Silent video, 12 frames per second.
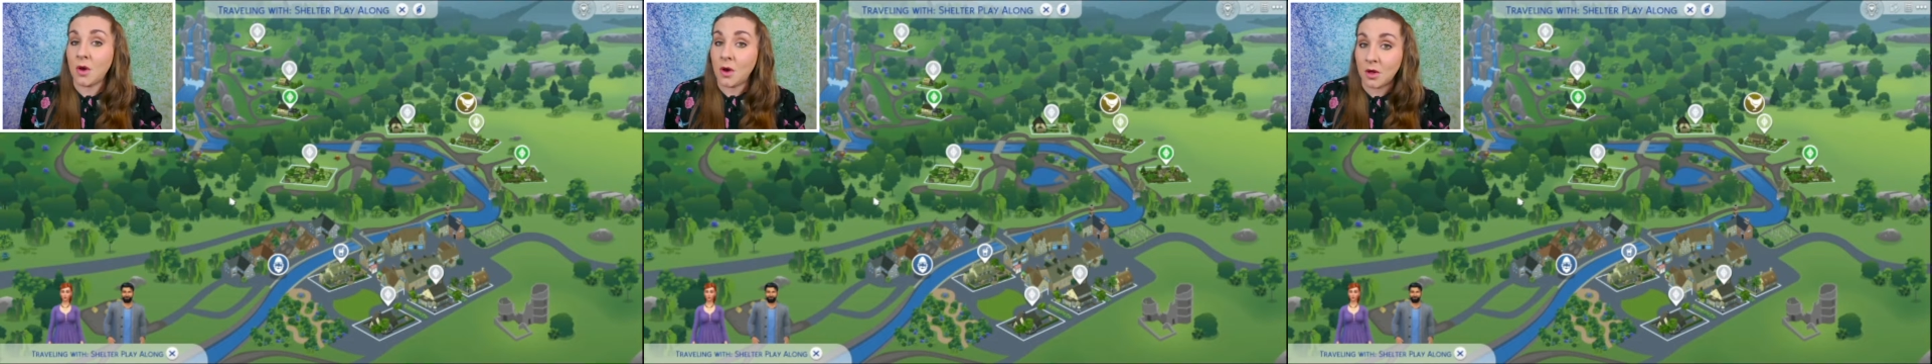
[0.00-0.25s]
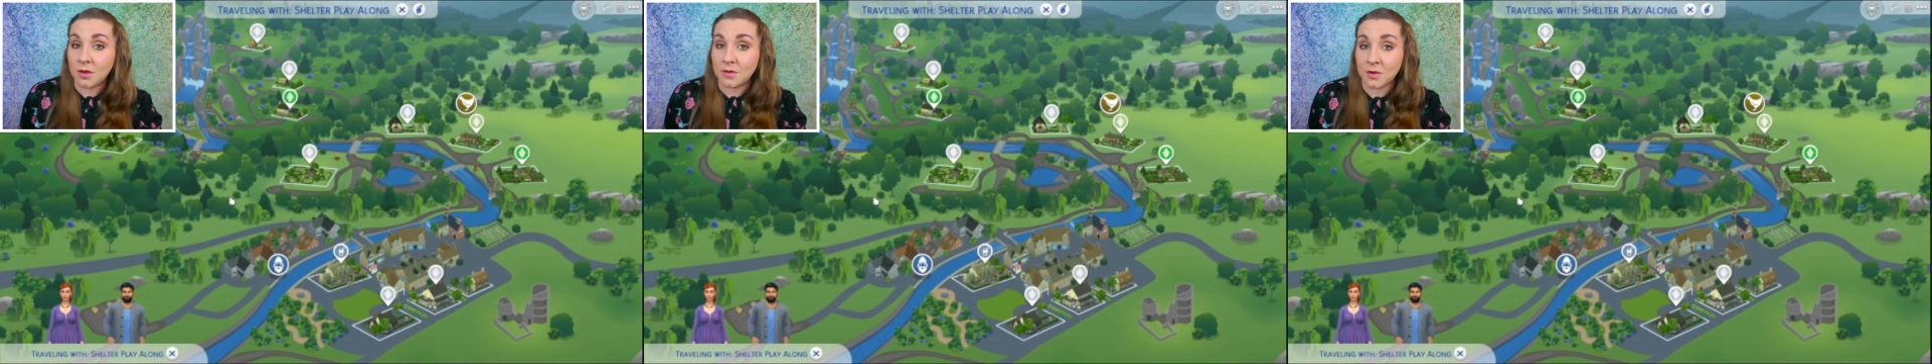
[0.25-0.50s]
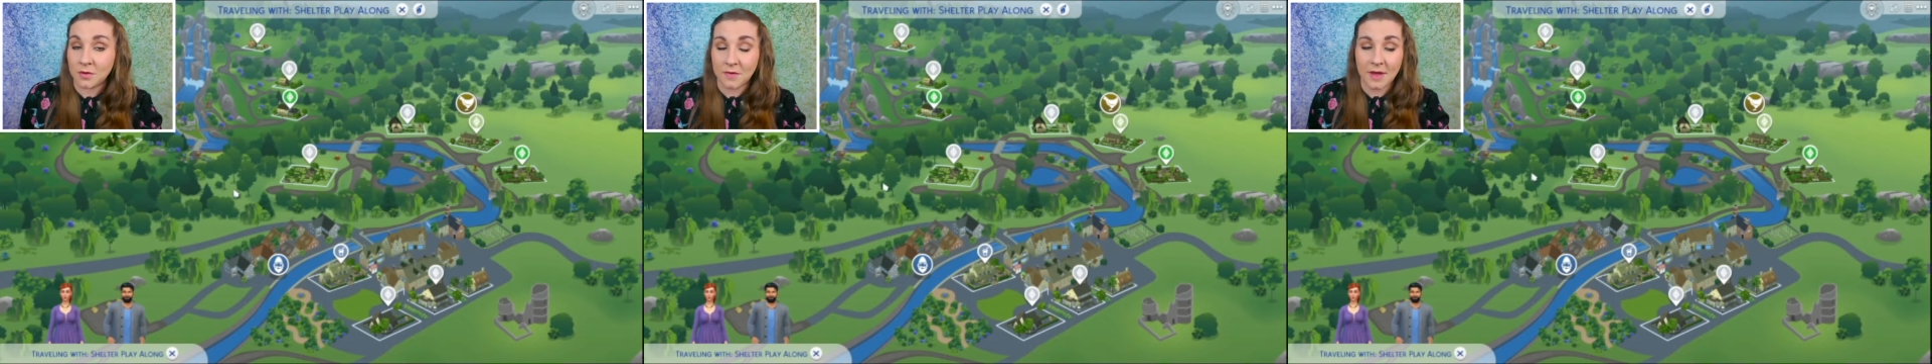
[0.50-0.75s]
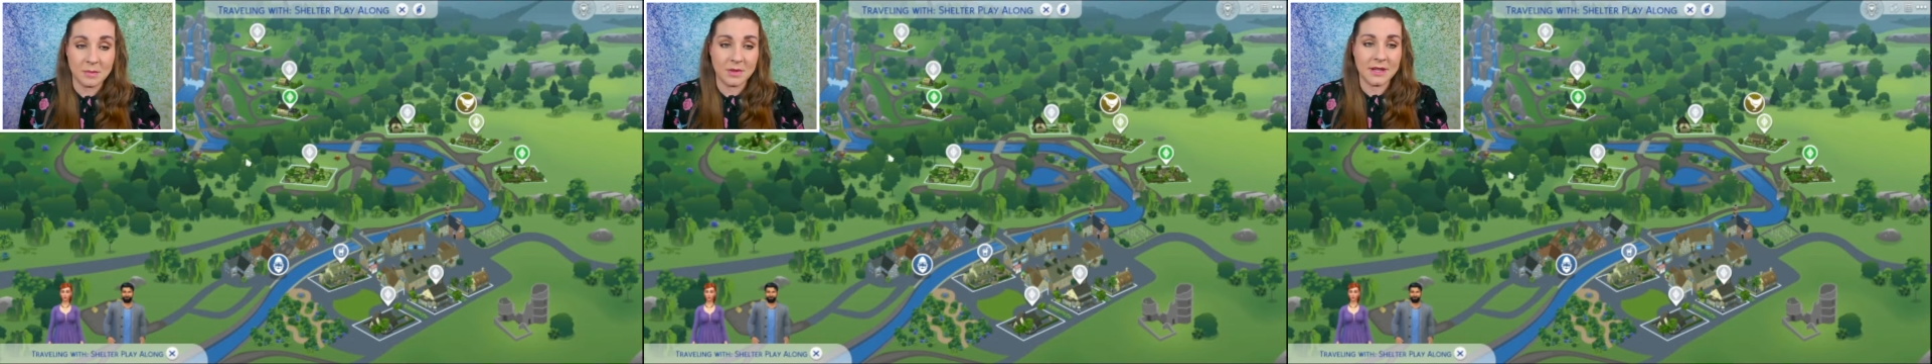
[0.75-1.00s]
all of your
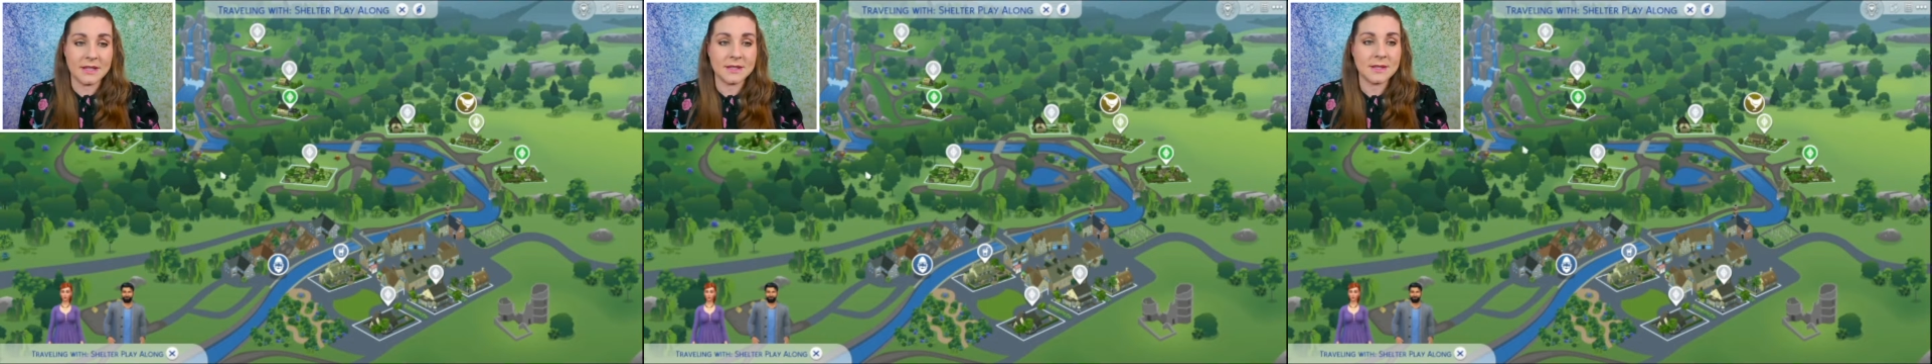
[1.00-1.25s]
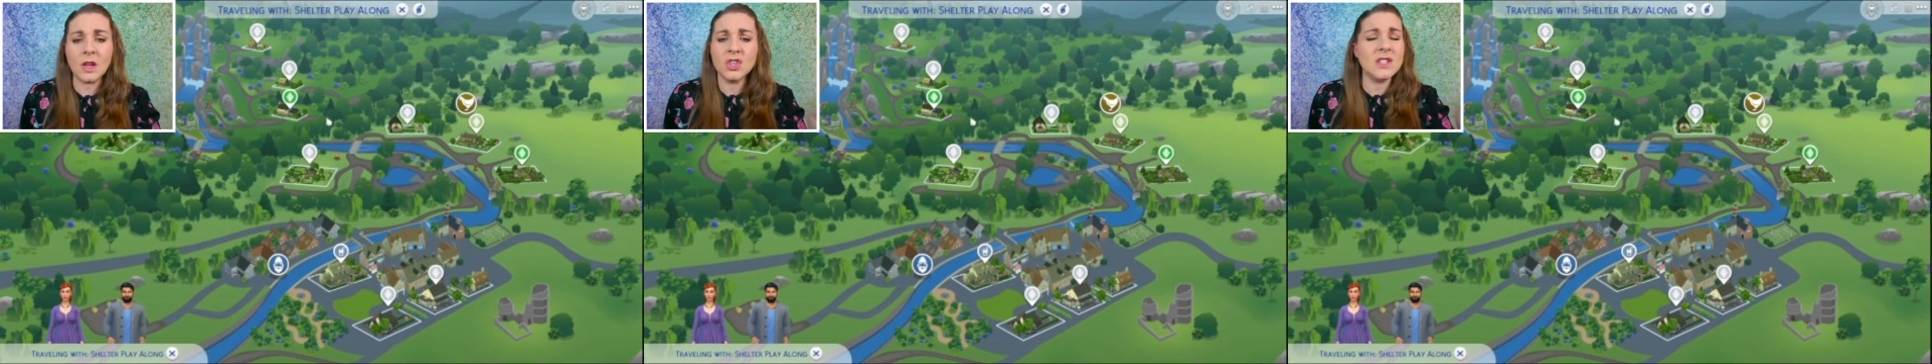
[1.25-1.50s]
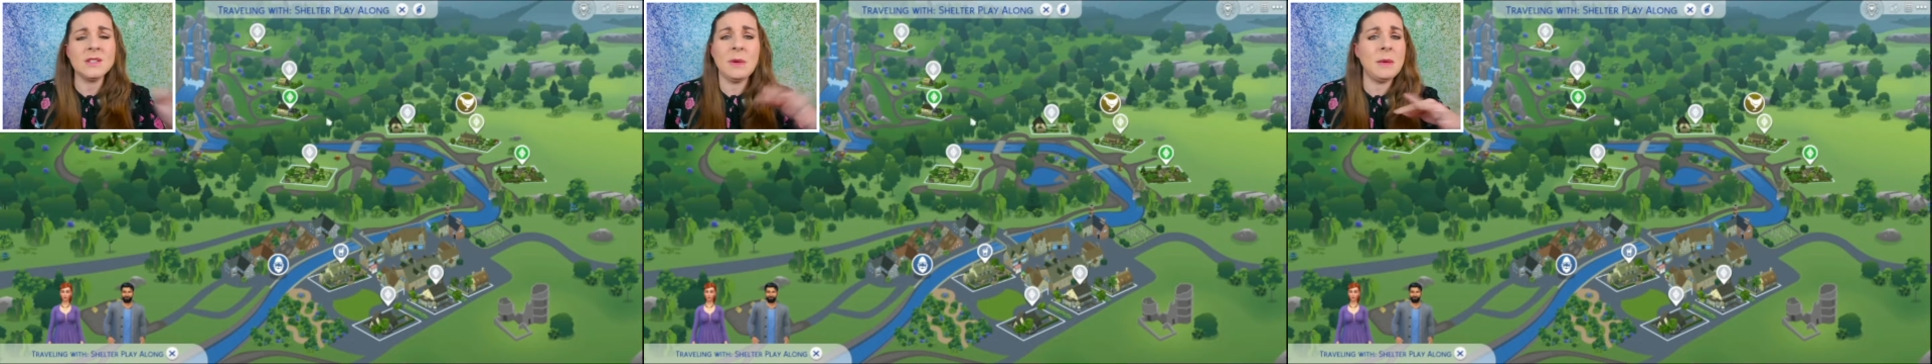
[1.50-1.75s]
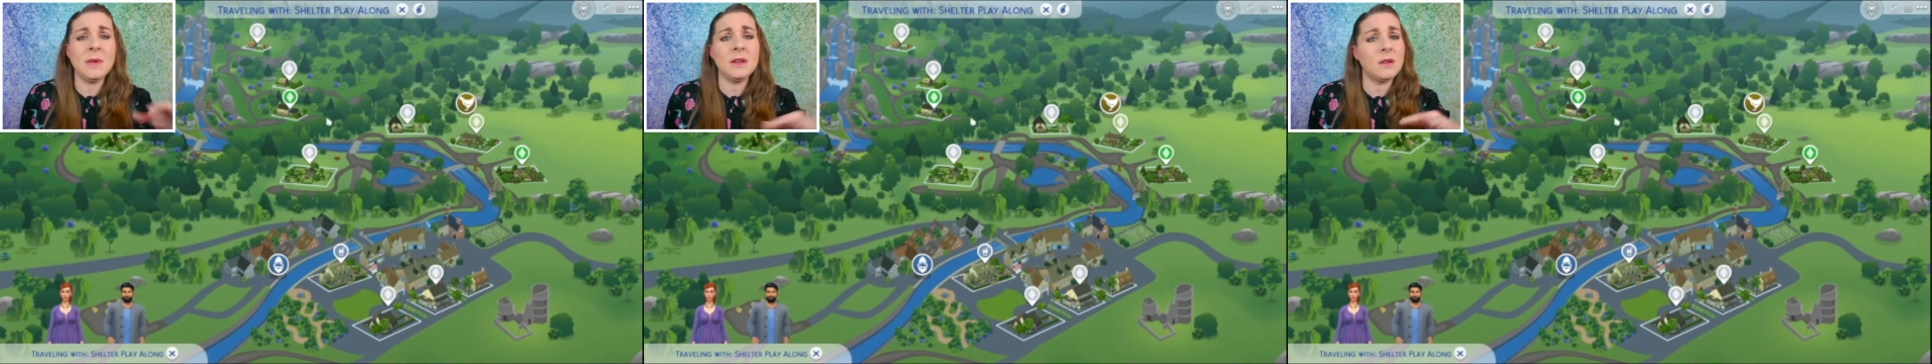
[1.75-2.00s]
families, just
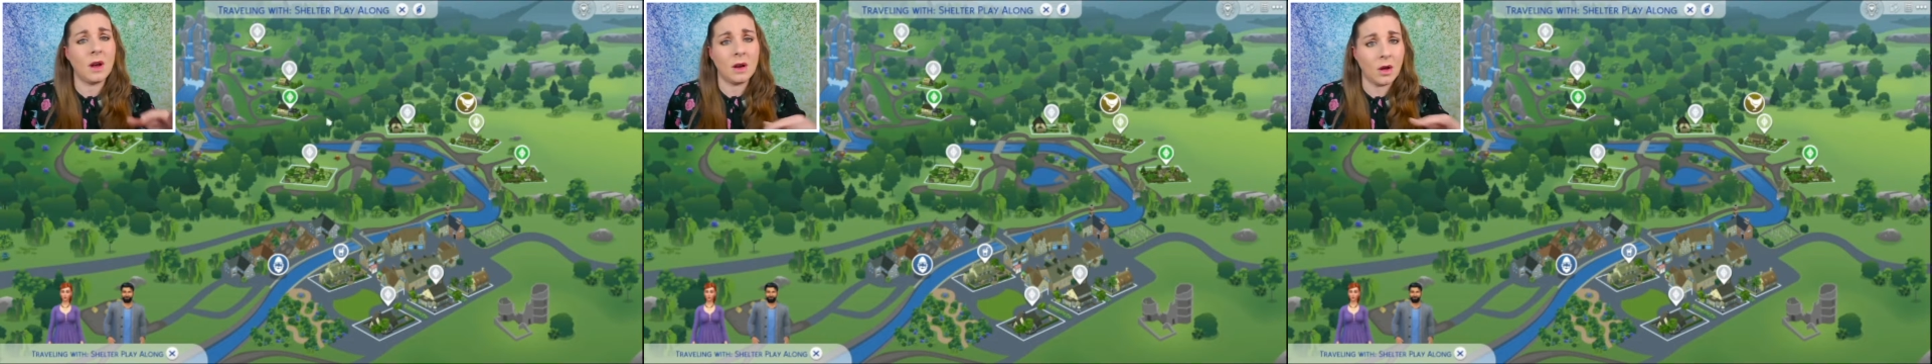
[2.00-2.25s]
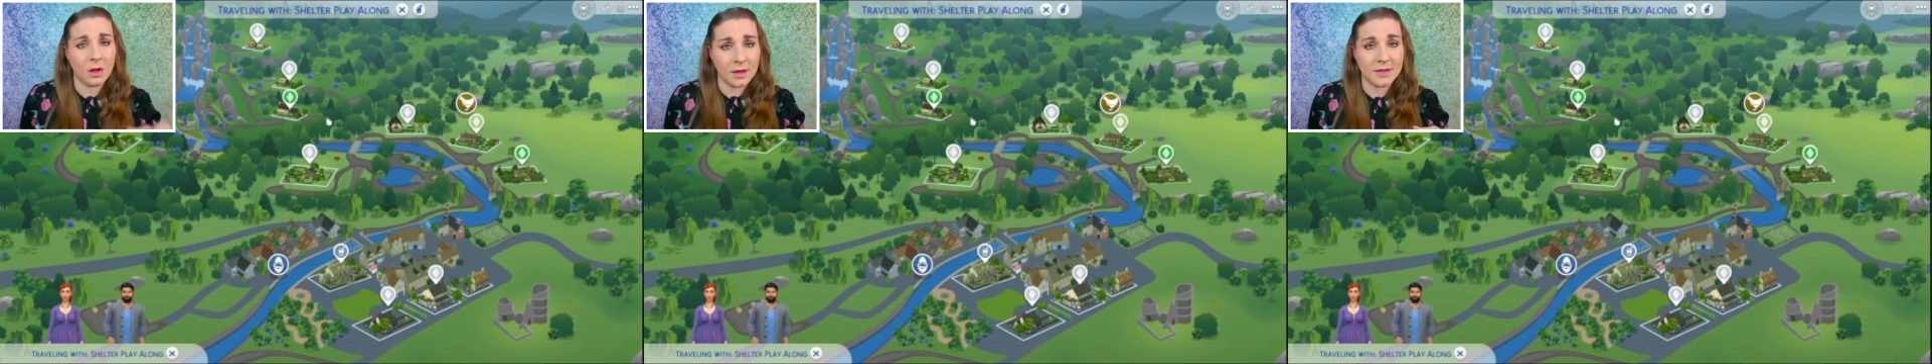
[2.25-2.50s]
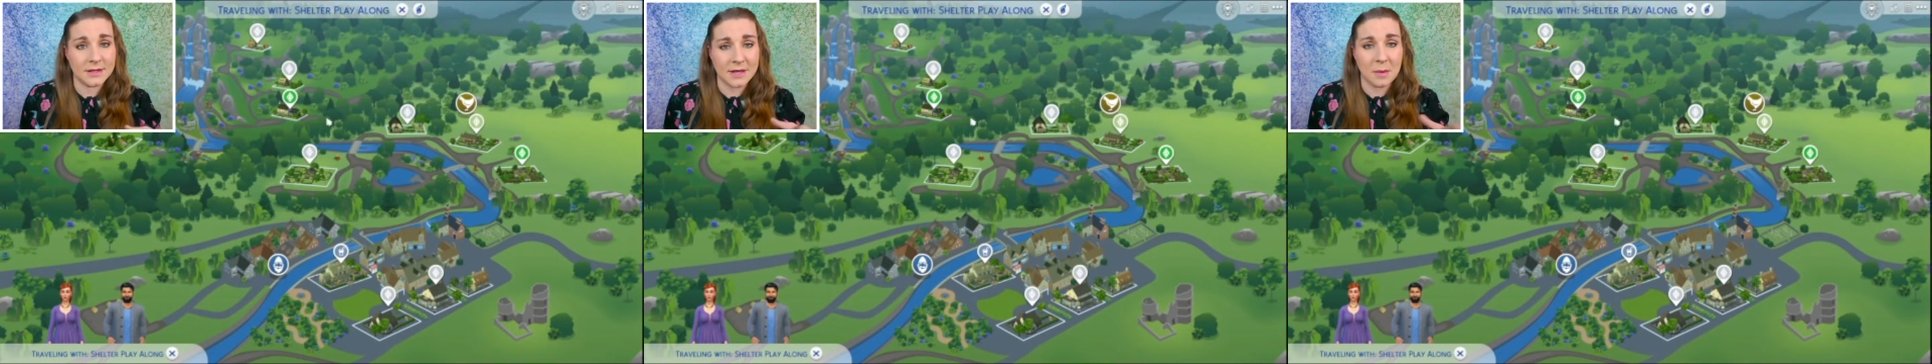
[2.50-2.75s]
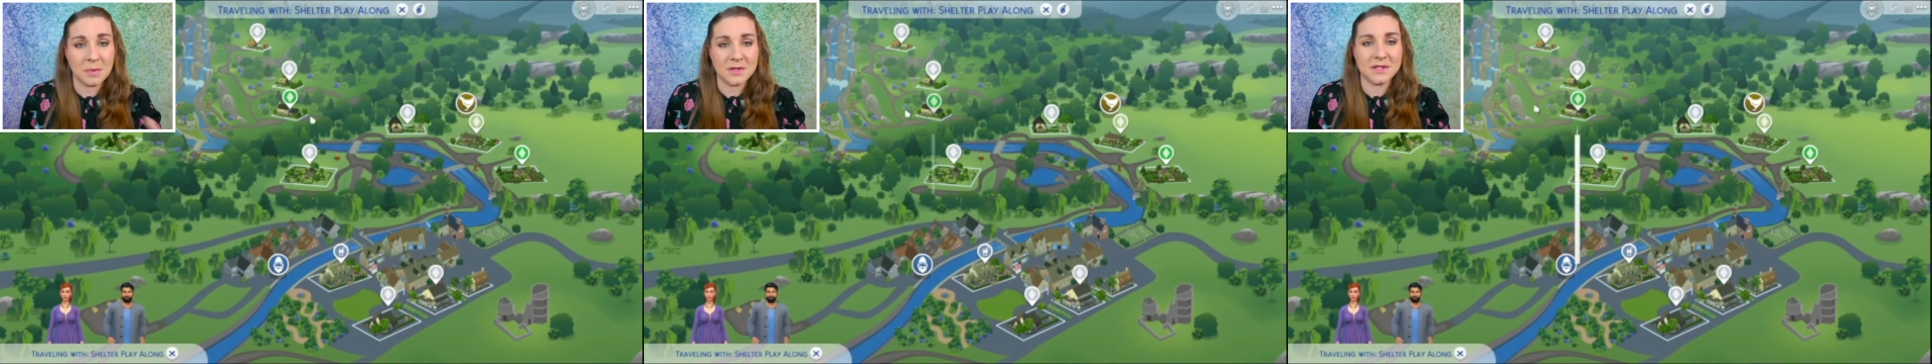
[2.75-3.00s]
maybe not all in
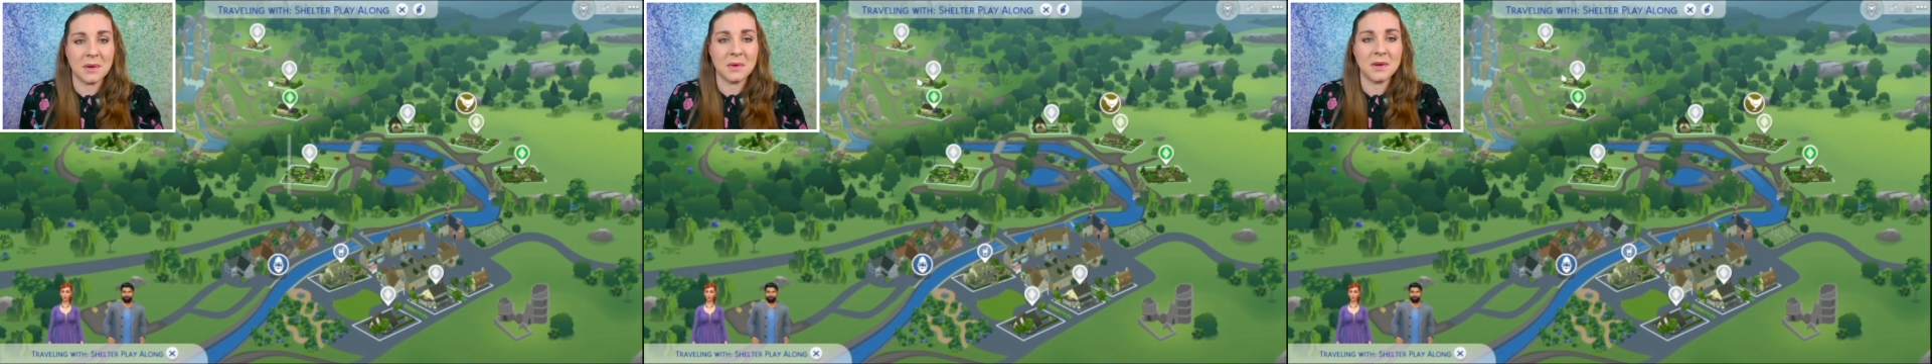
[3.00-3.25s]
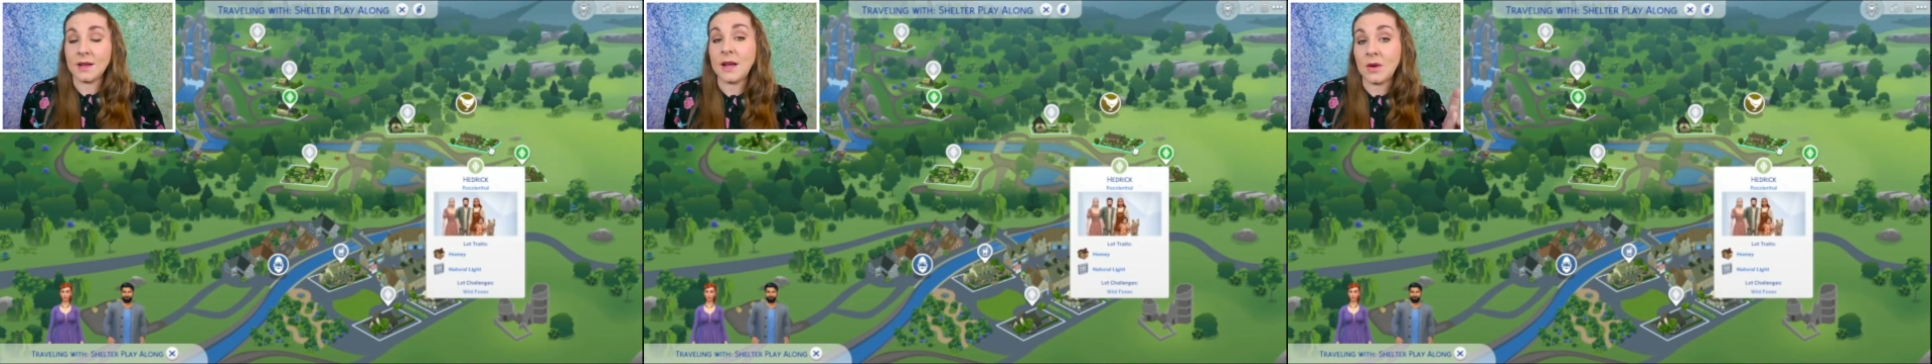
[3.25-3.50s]
this episode.